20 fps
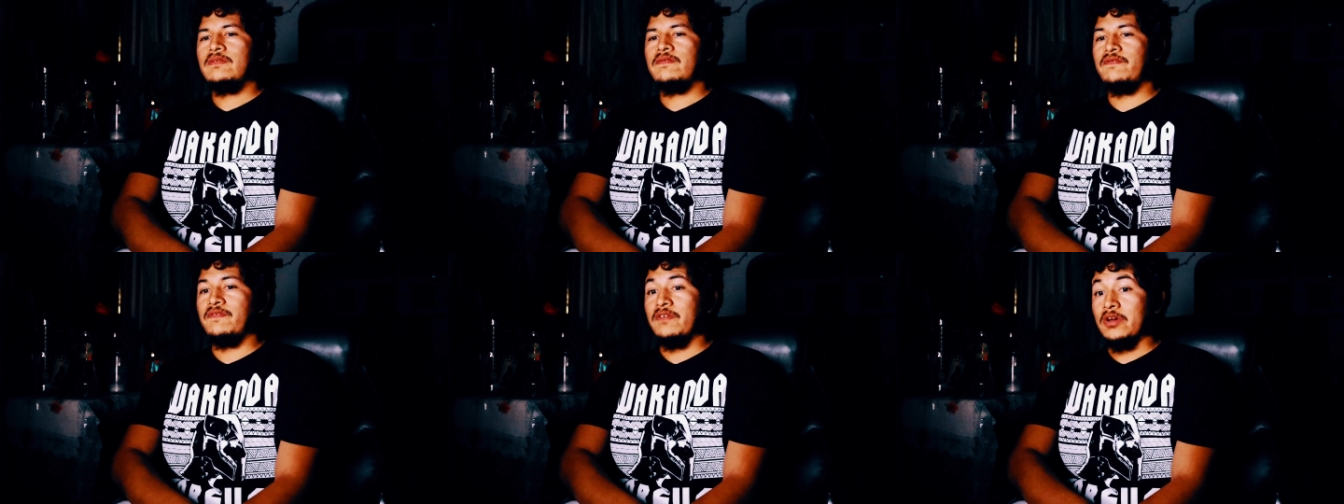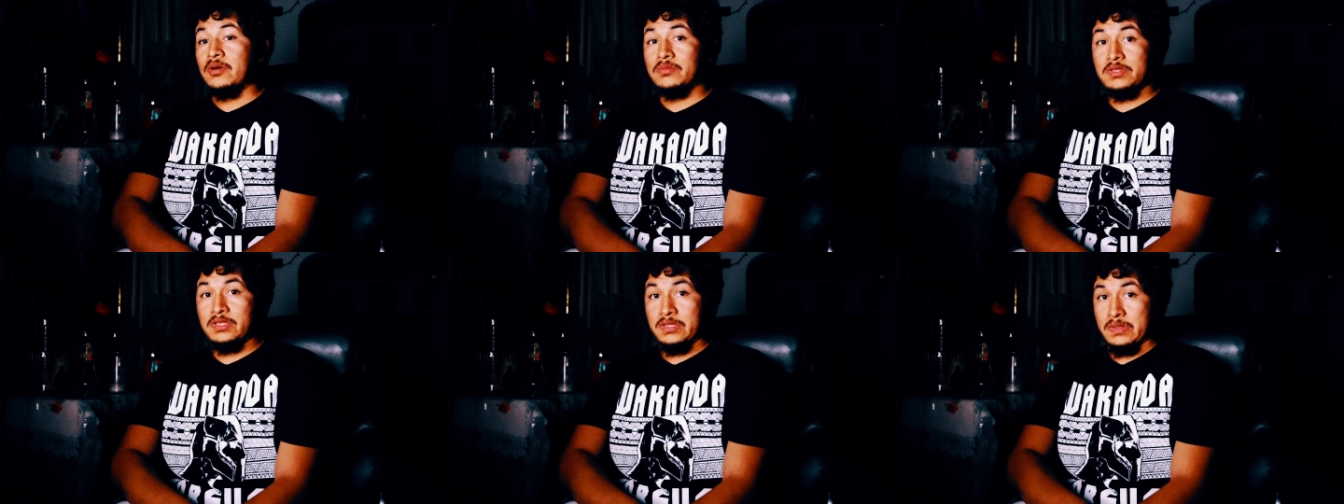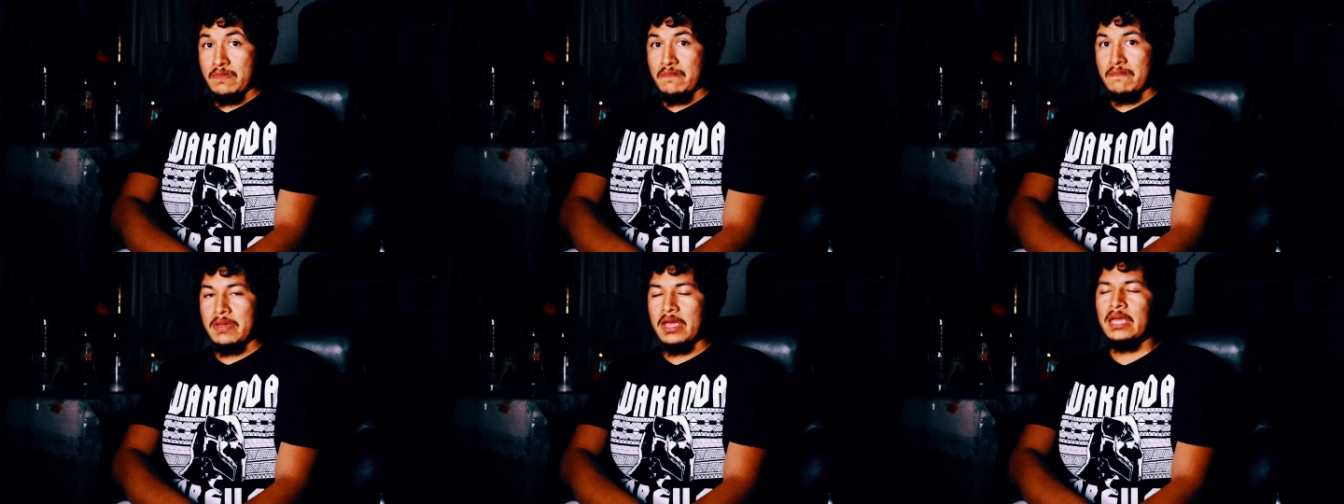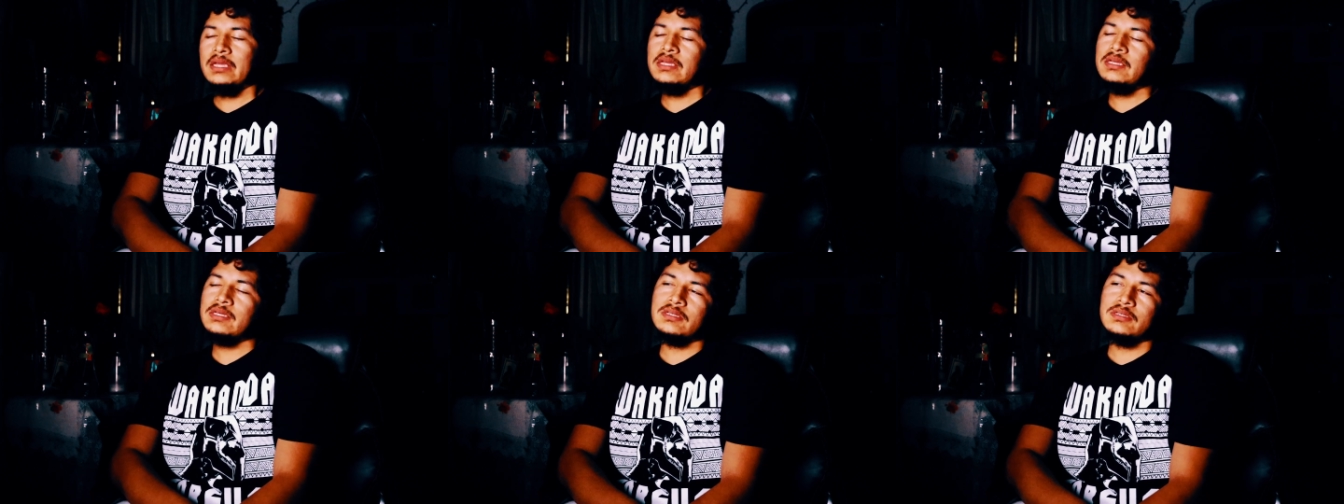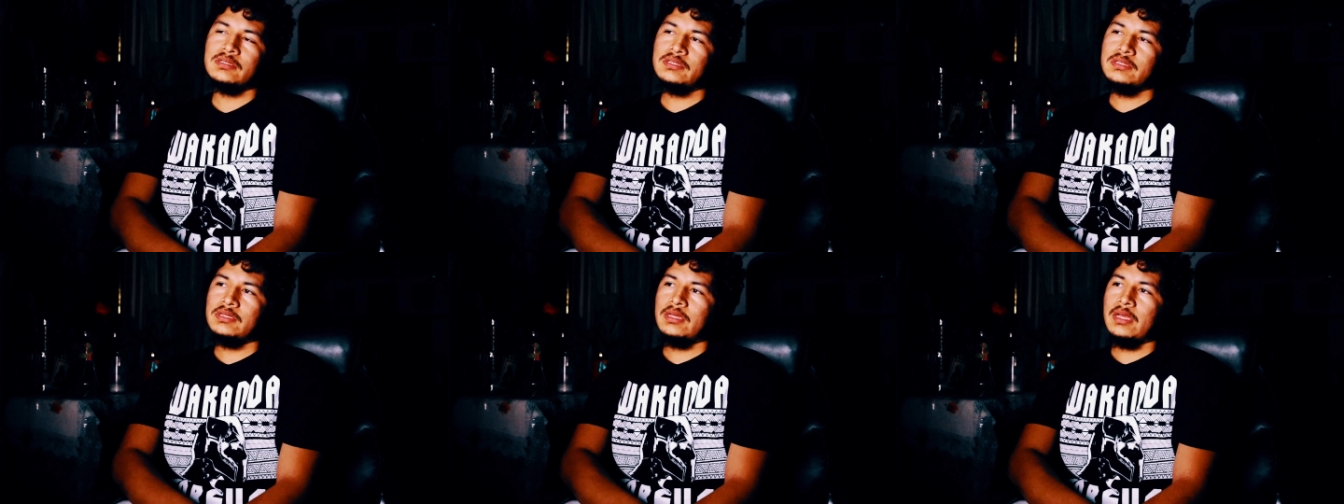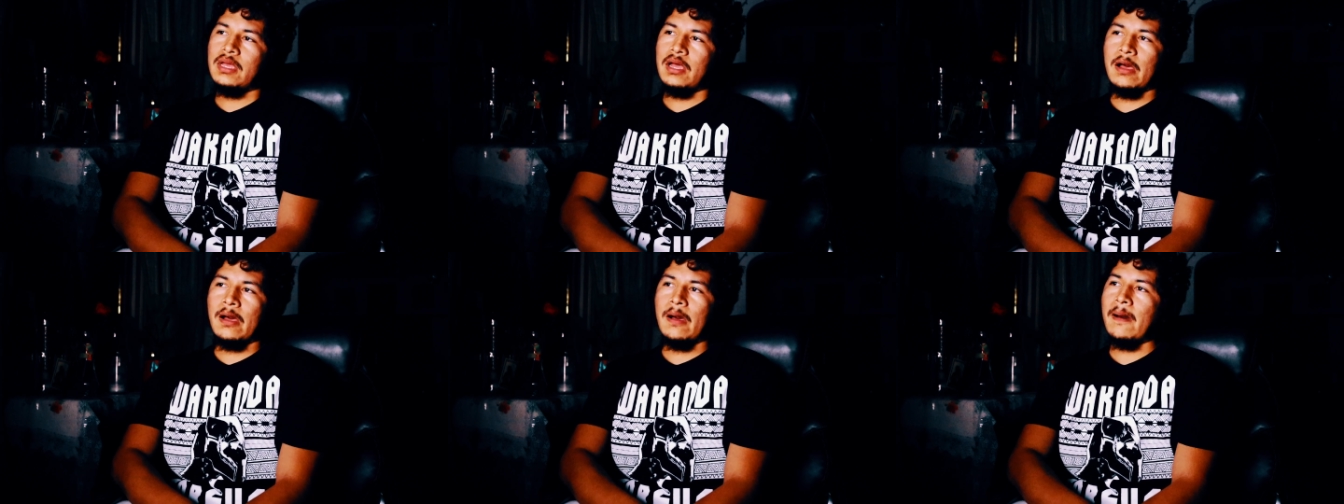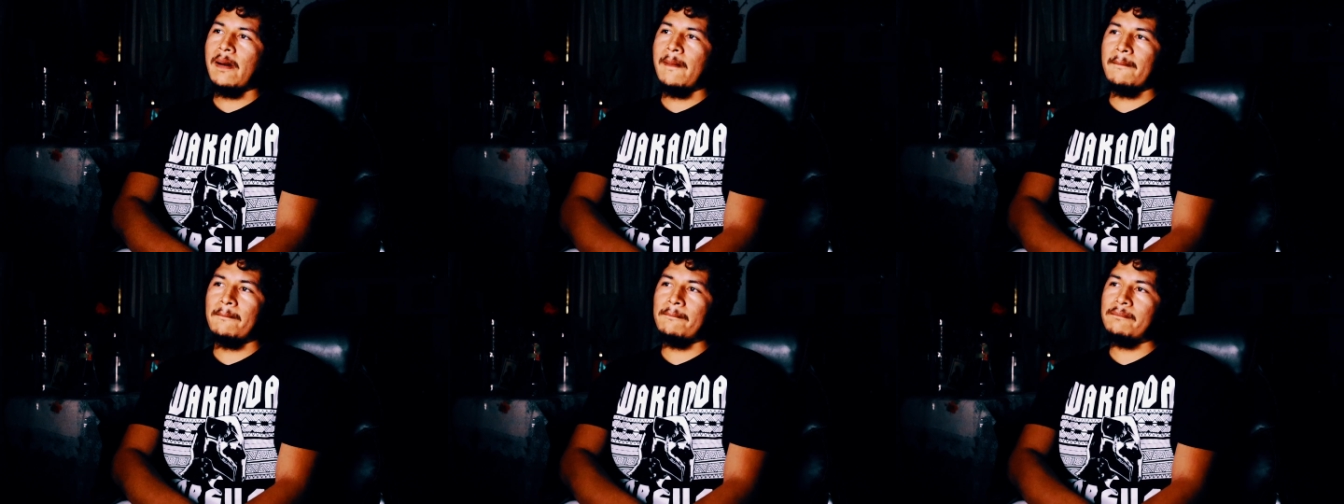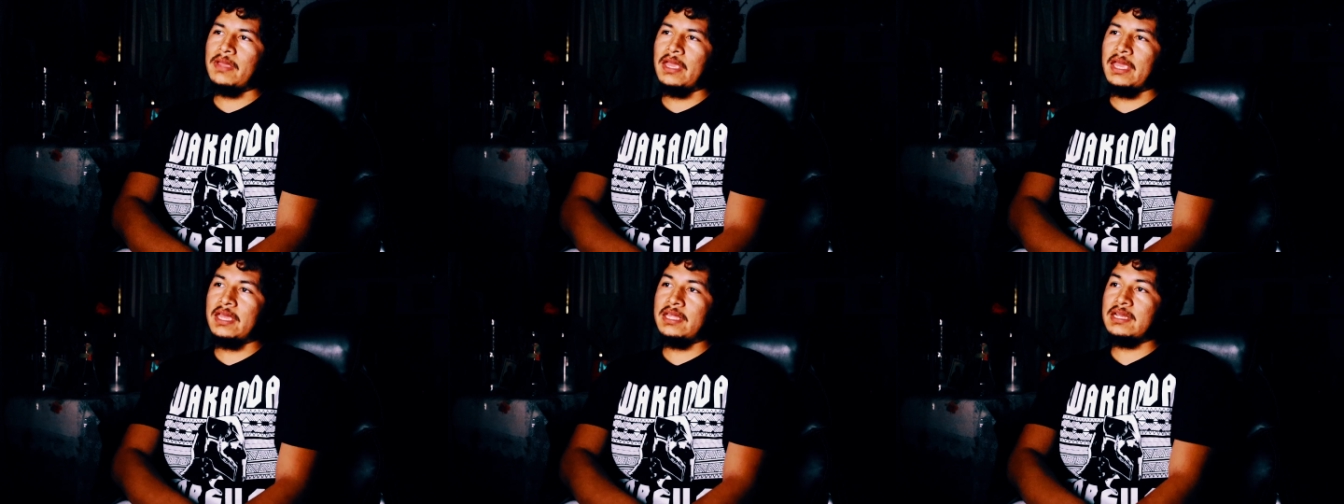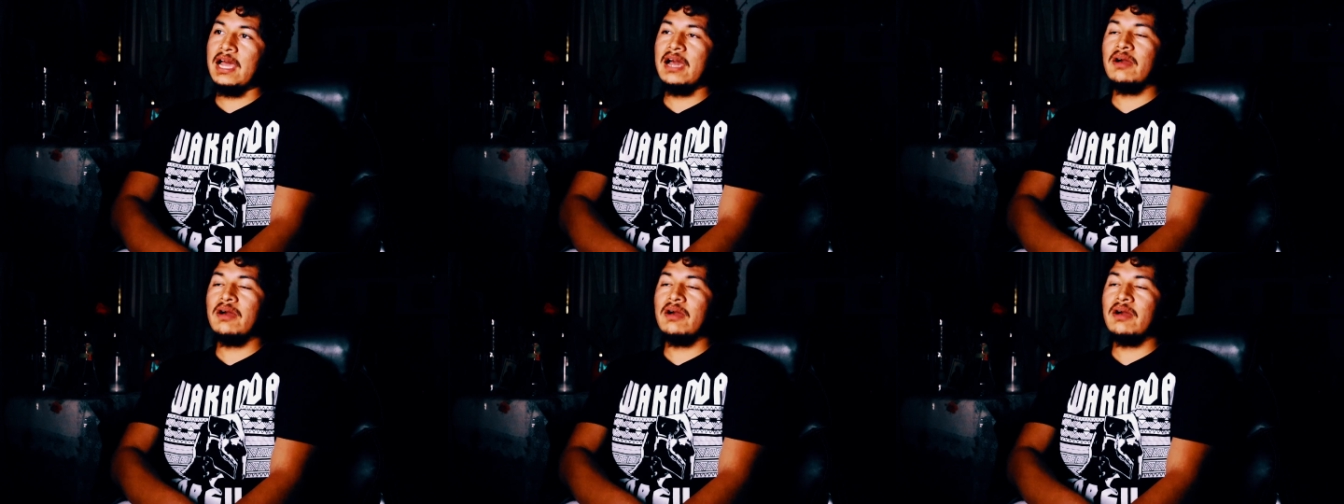film to make. And